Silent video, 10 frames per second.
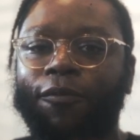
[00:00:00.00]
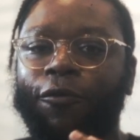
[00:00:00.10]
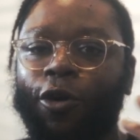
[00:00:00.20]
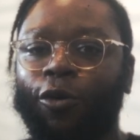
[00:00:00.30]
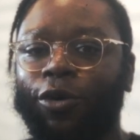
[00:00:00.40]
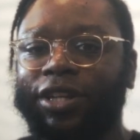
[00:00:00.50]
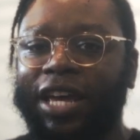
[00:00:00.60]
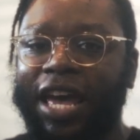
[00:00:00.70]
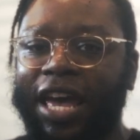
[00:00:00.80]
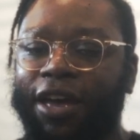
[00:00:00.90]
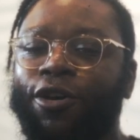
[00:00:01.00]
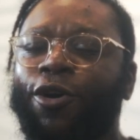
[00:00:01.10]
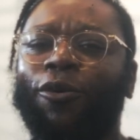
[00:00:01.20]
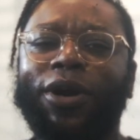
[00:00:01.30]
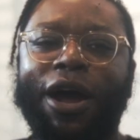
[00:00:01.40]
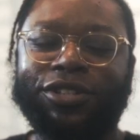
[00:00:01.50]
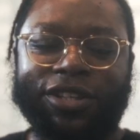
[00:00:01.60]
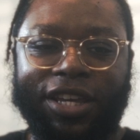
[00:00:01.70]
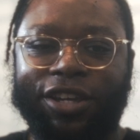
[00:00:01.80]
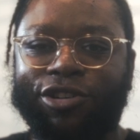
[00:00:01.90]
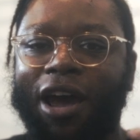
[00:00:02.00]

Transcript: 401k, when I was a teacher,